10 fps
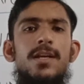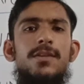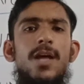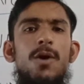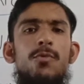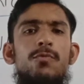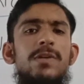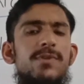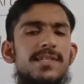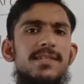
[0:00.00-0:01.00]
Now
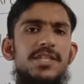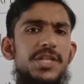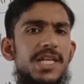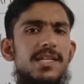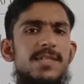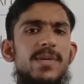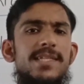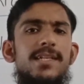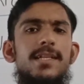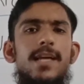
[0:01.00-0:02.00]
viewers, the channel is
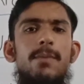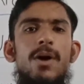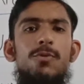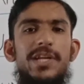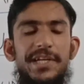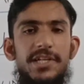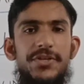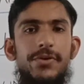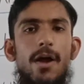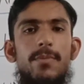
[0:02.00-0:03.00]
basically about
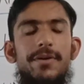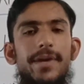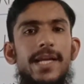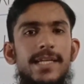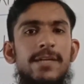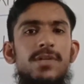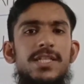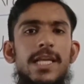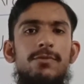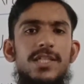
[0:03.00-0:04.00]
English grammar and
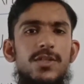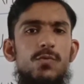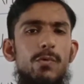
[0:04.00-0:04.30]
English language.